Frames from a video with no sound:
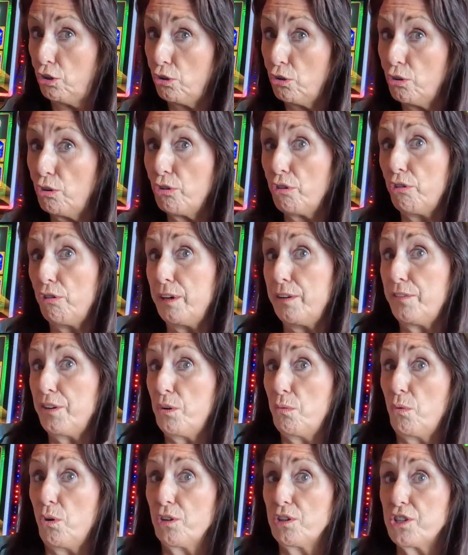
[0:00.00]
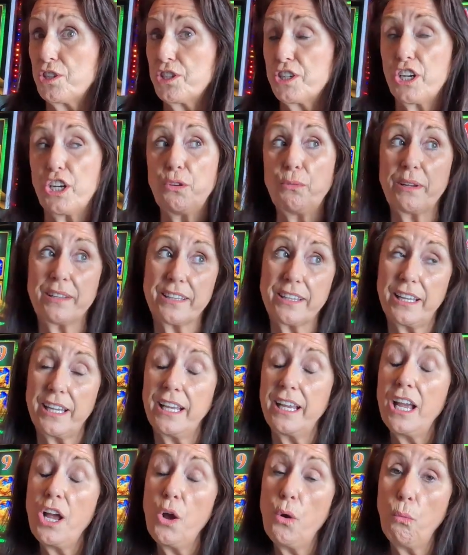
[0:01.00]
corner if you want to, with
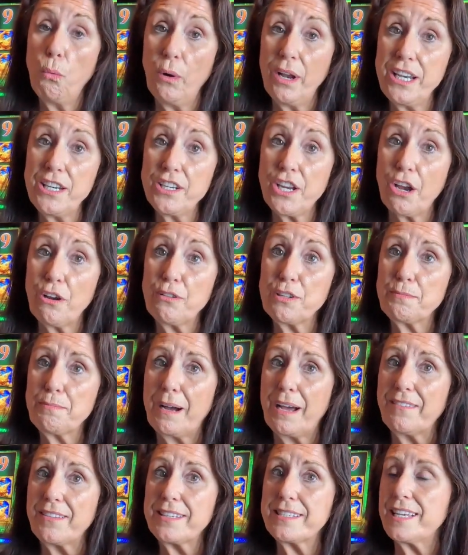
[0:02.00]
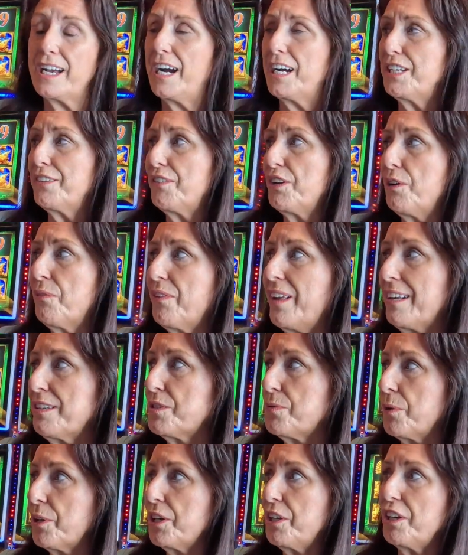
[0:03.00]
the windows by the side of you if
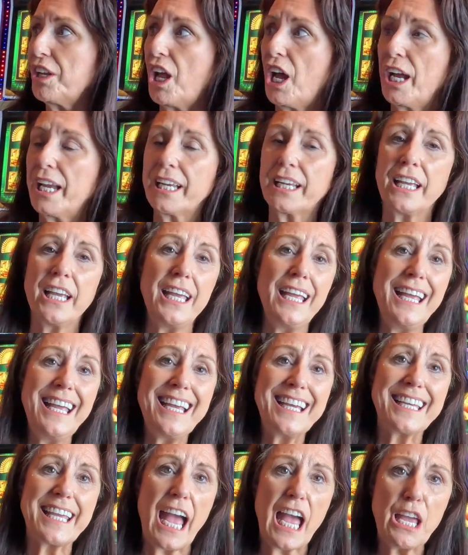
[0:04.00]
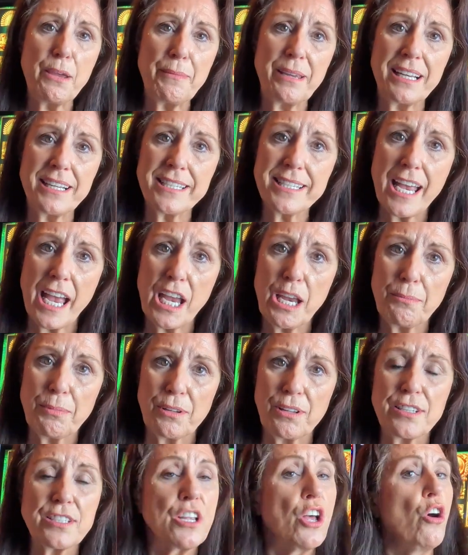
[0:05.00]
that's what you like. Gaming
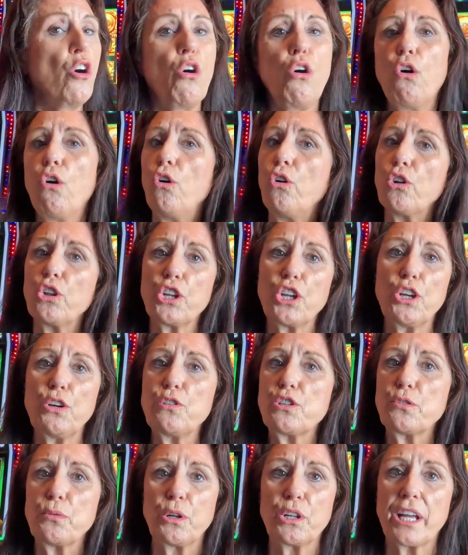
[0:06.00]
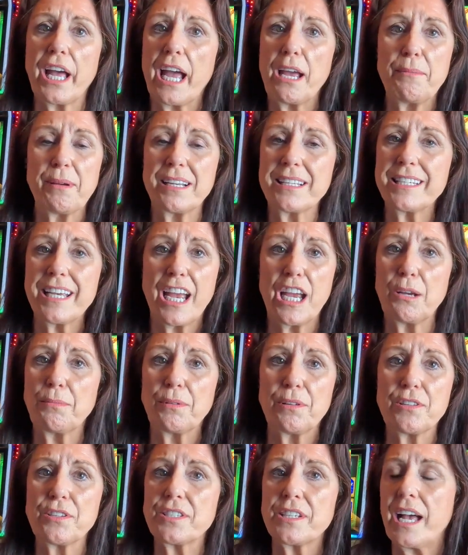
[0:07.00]
tables, all the usual gaming
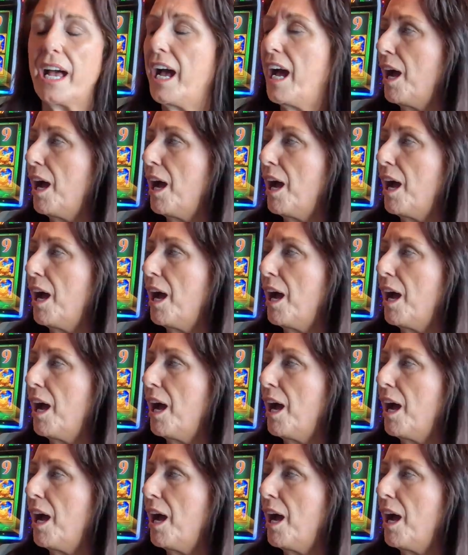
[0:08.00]
tables.